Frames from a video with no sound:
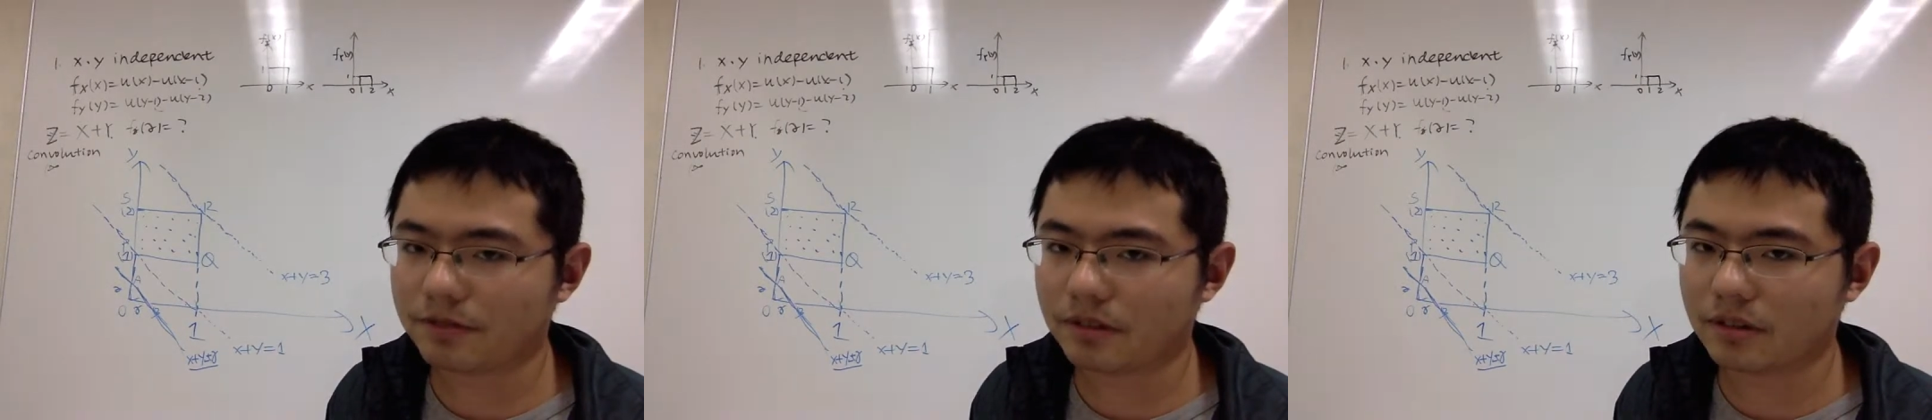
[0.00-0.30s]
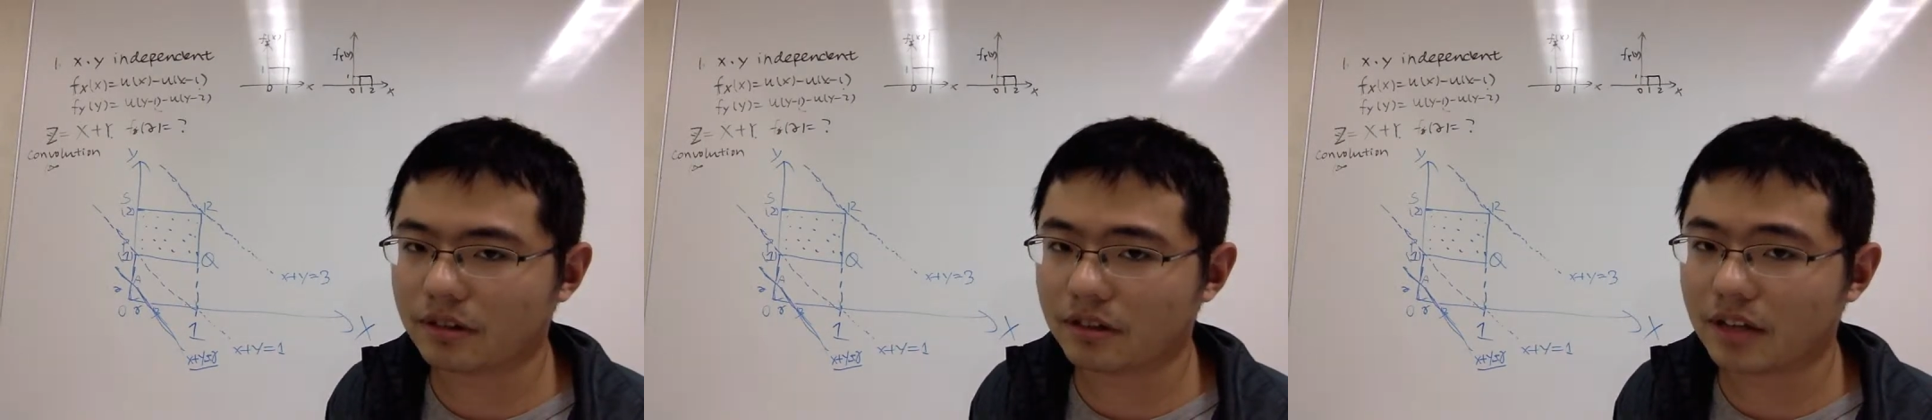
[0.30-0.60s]

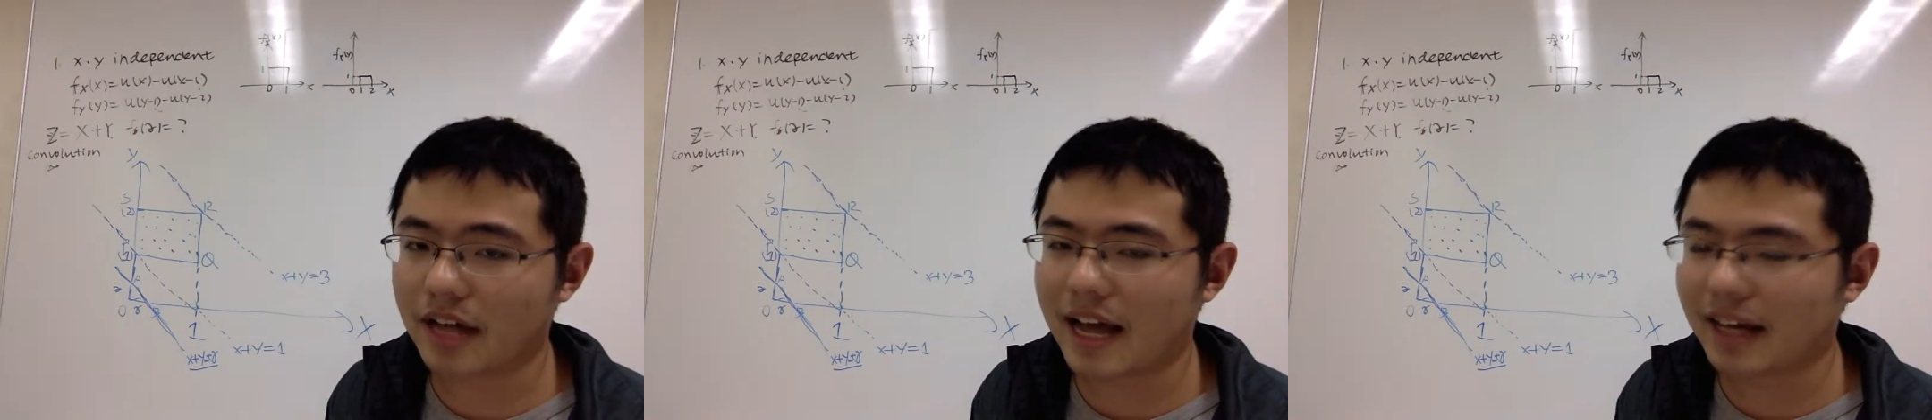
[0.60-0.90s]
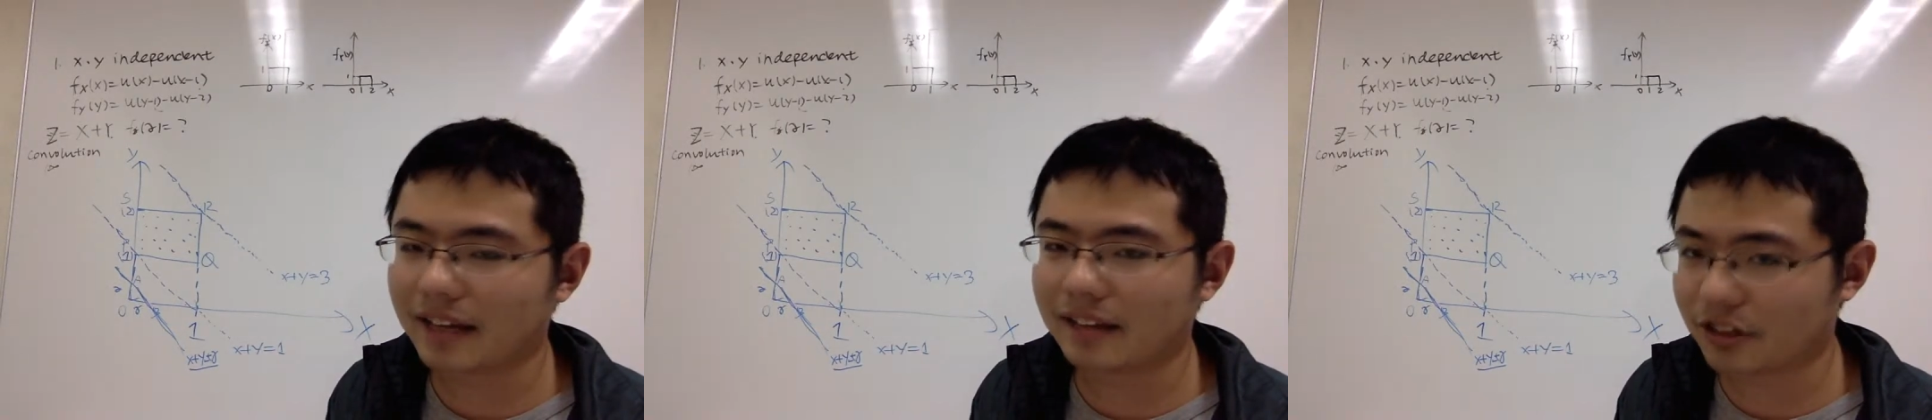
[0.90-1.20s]
the
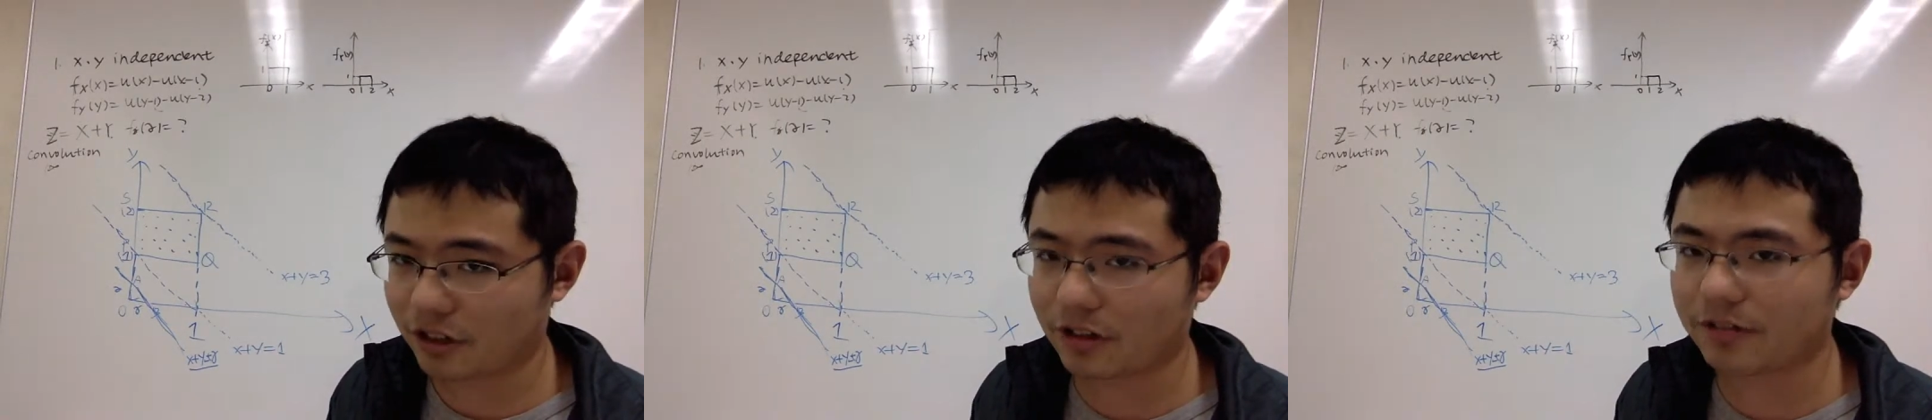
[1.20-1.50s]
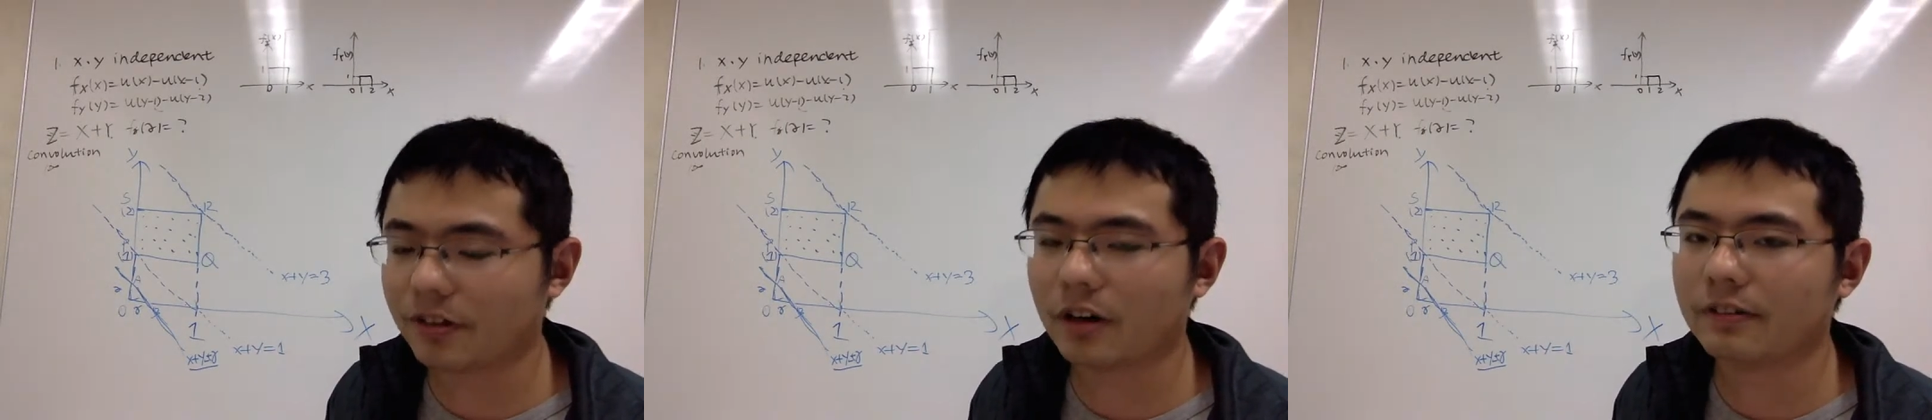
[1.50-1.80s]

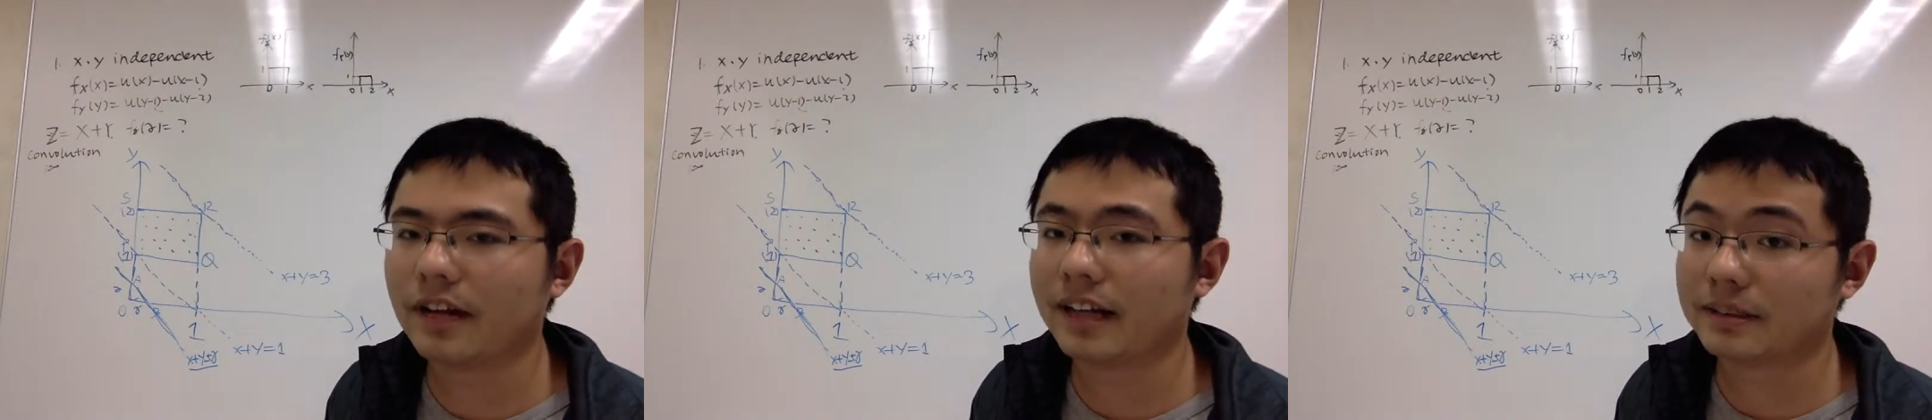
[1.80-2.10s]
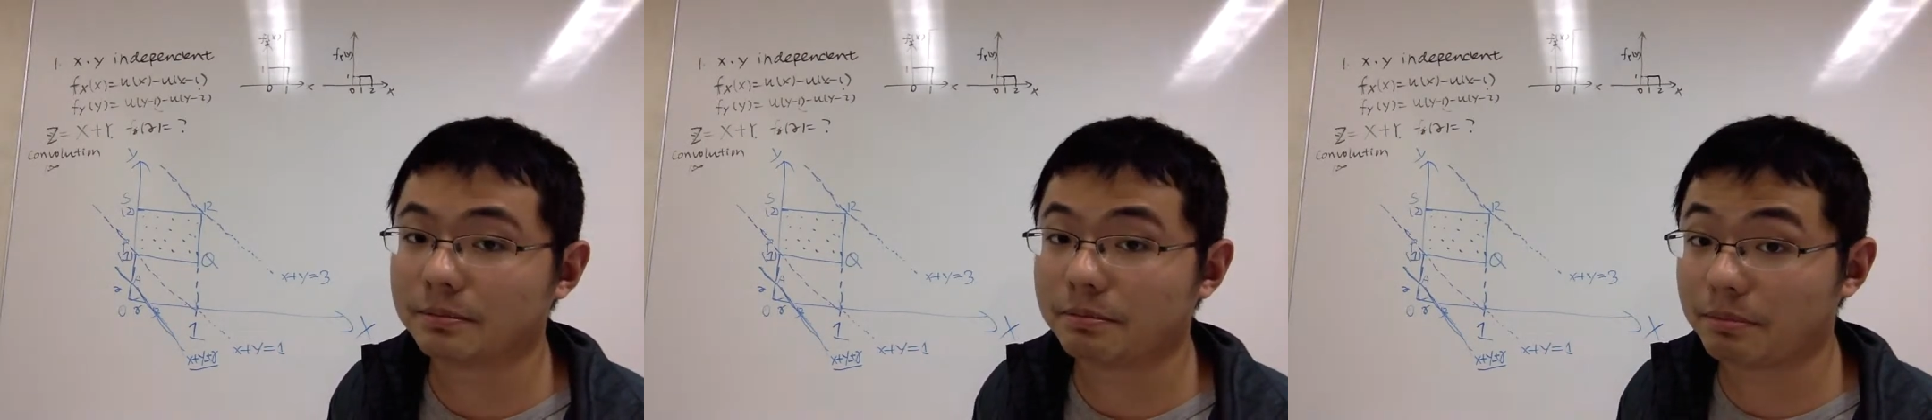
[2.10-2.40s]
curve of
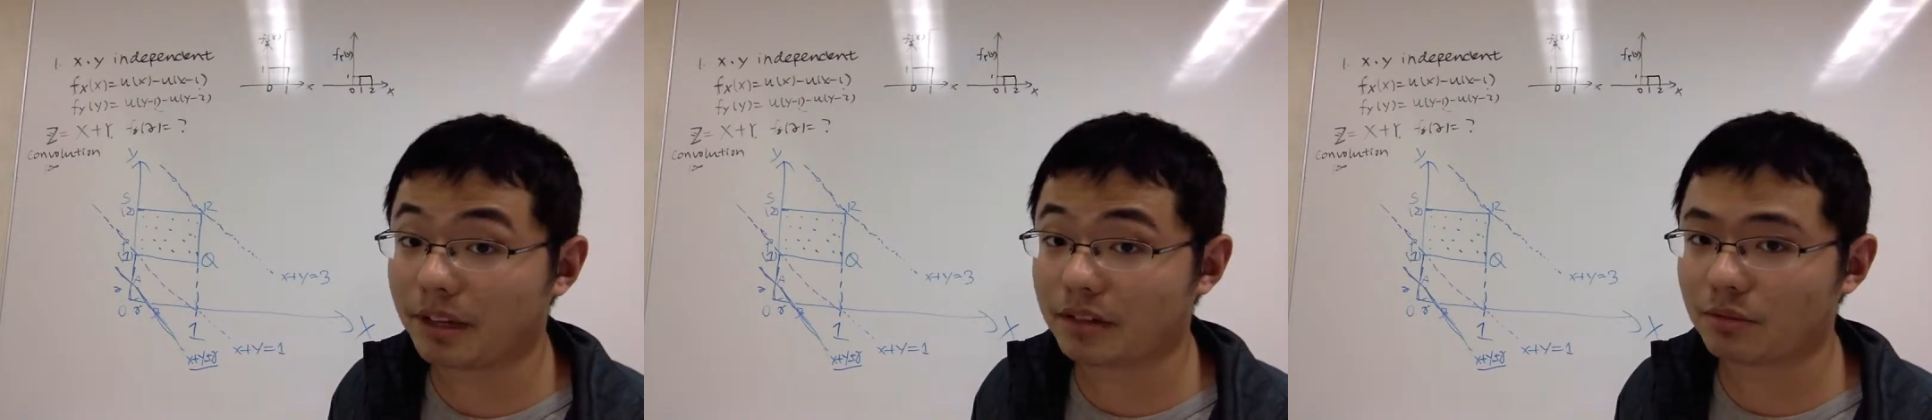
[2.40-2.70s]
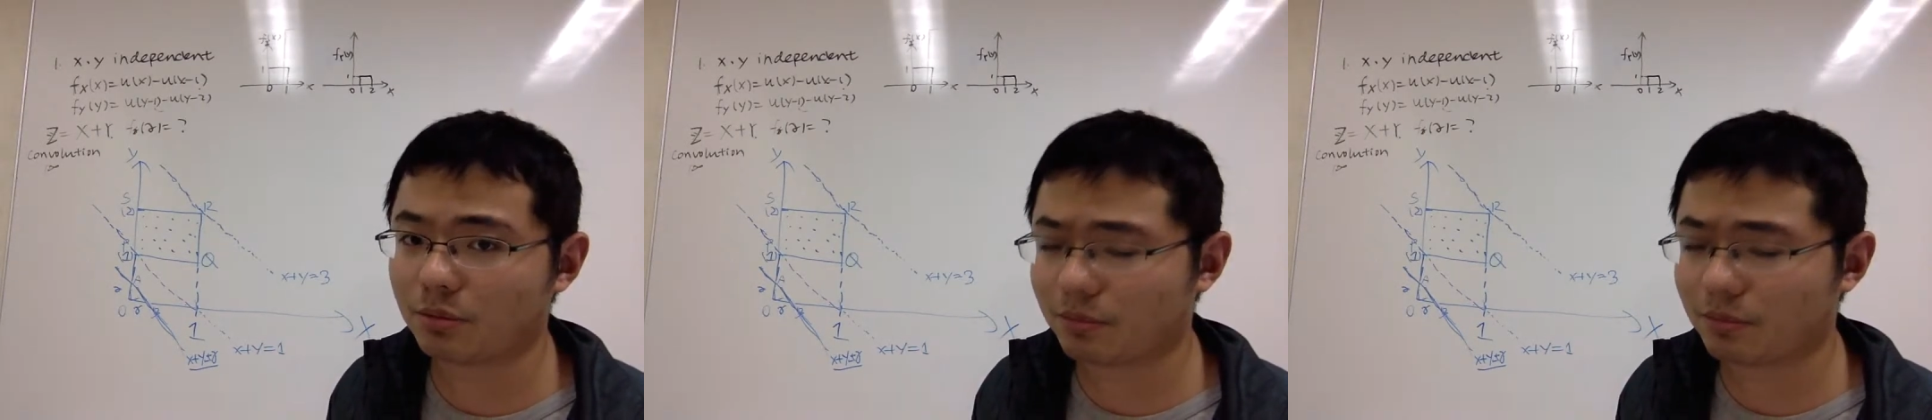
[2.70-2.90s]
x plus